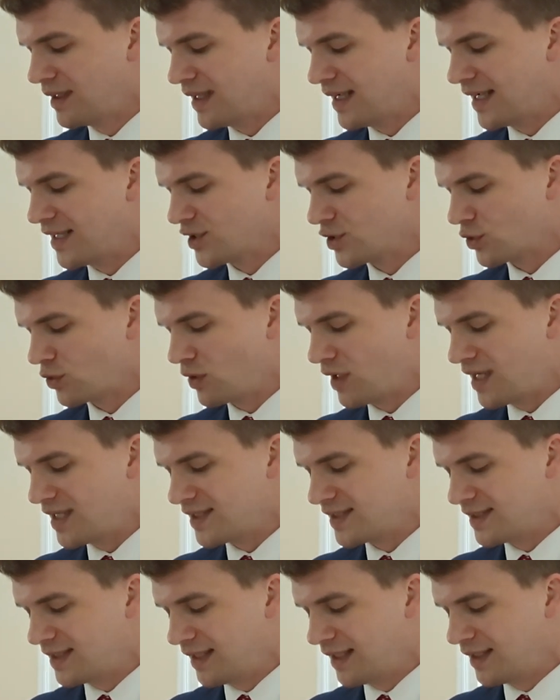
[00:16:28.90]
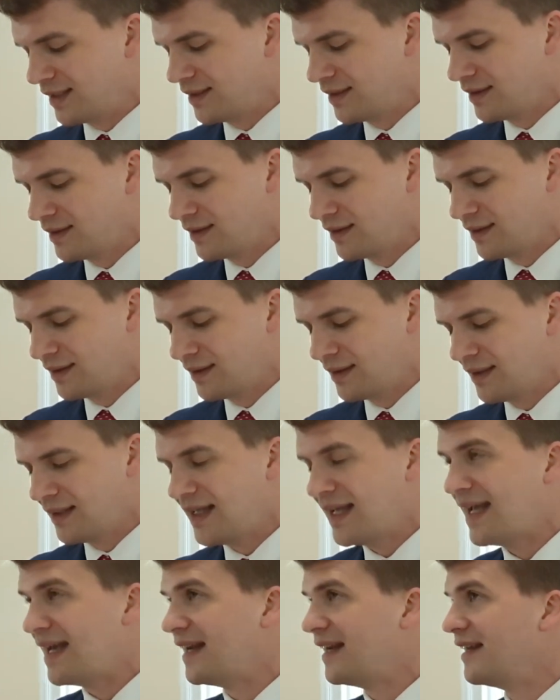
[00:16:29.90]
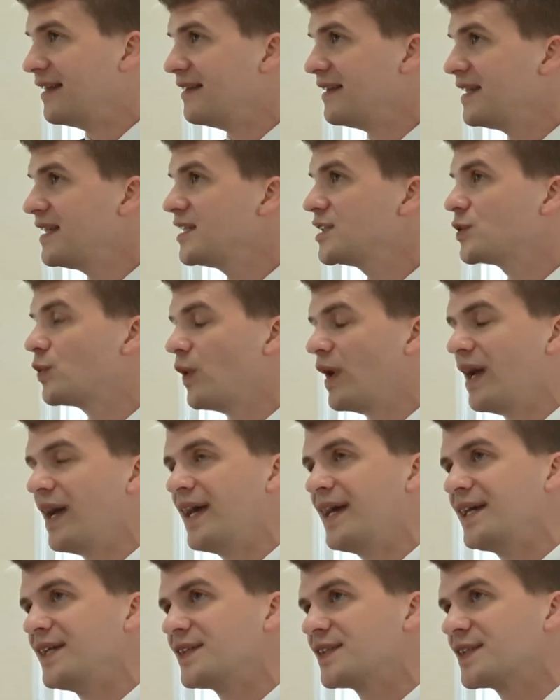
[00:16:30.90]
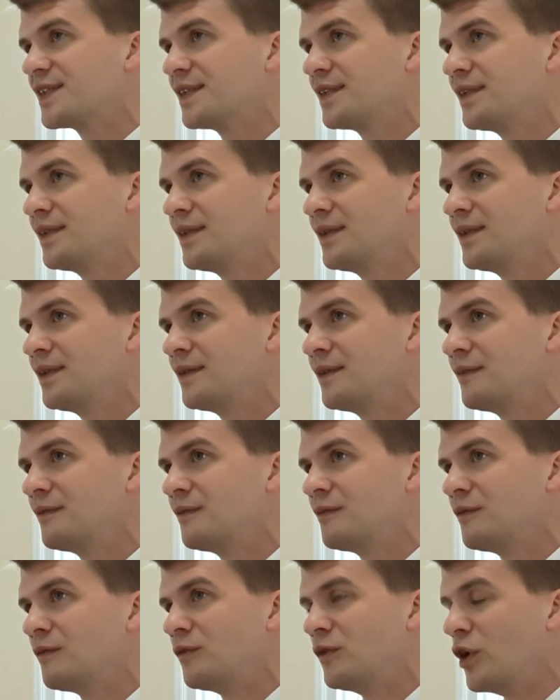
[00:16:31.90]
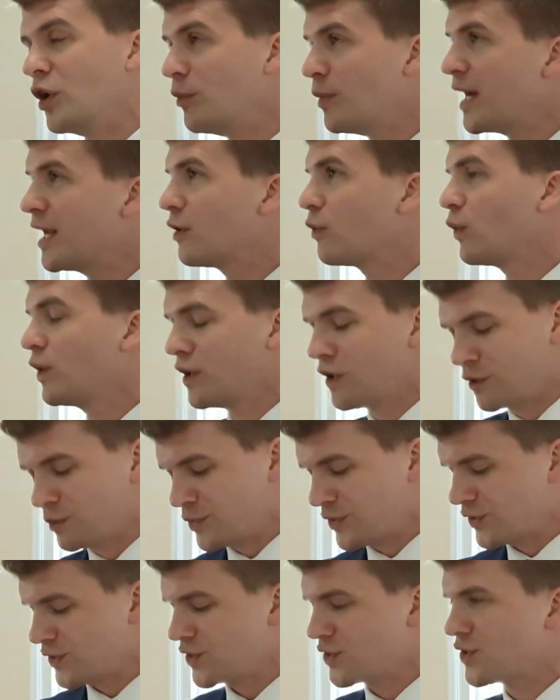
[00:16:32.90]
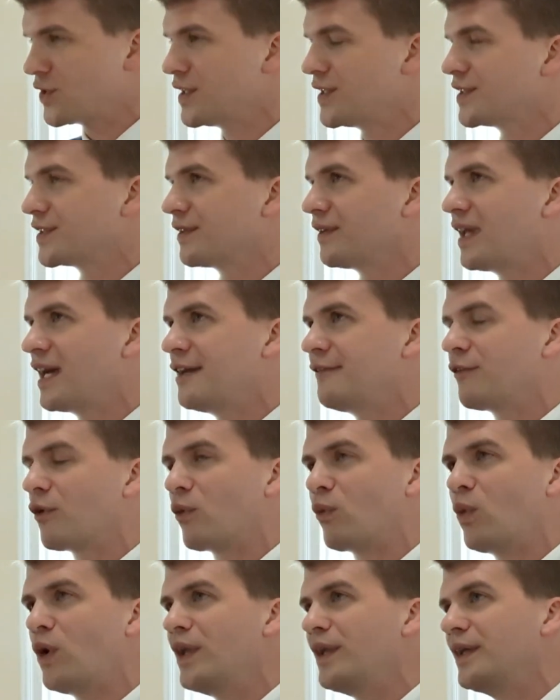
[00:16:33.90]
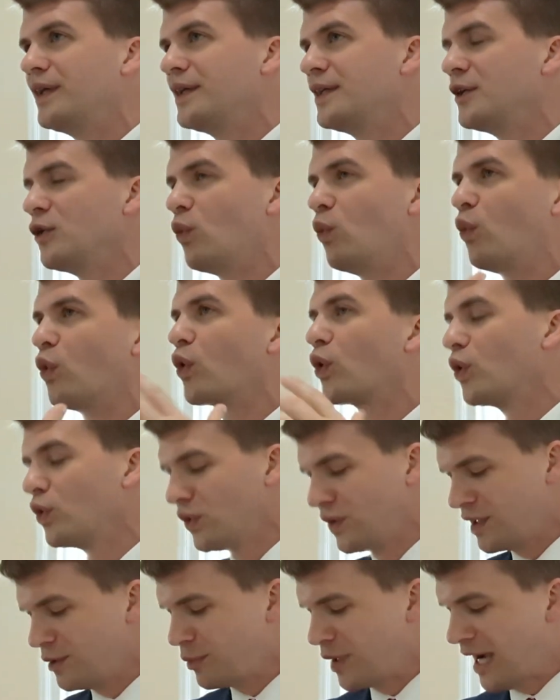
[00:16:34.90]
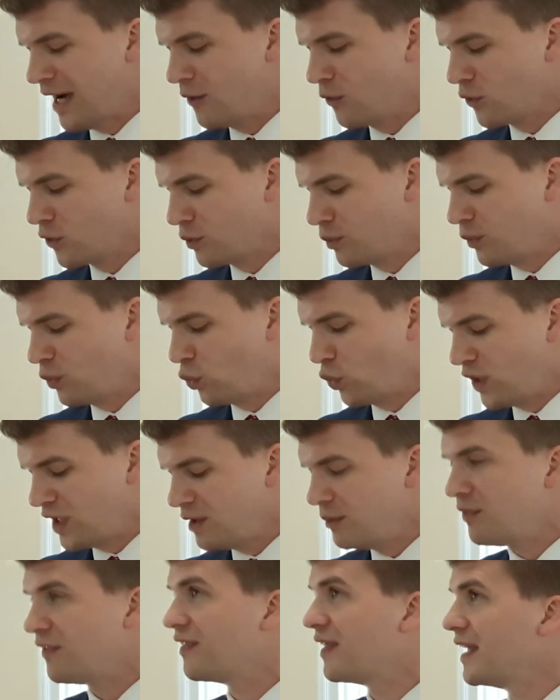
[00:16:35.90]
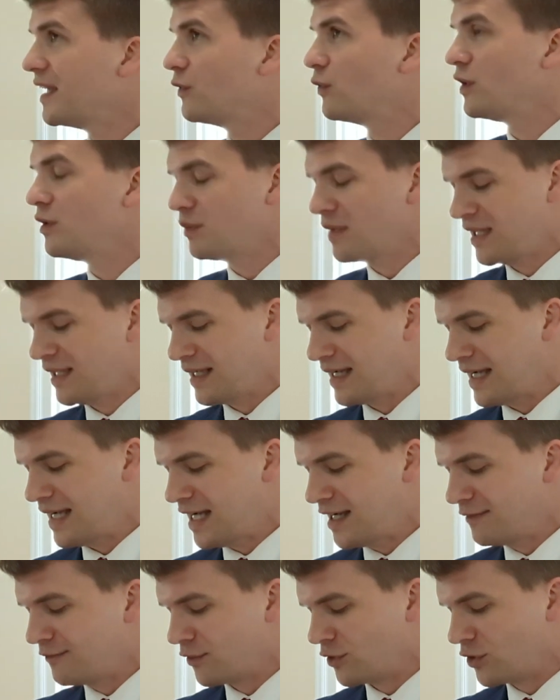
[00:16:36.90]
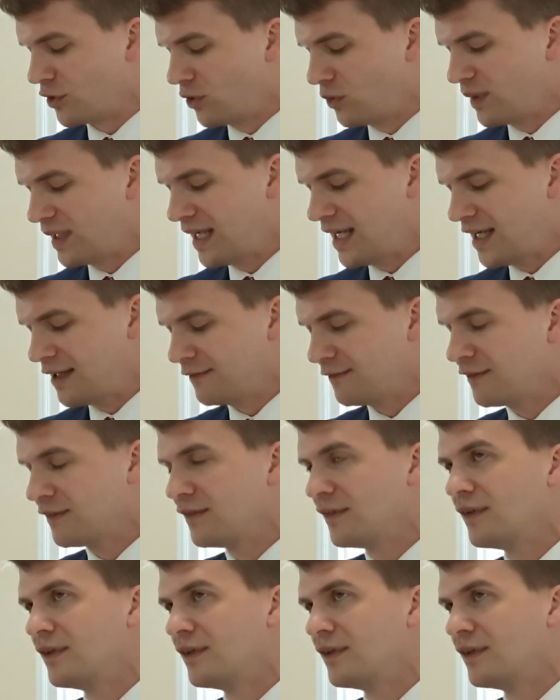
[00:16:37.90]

as Christ did. And in these ways, no matter what our position is in life or what worldly power we think we may have or don't have,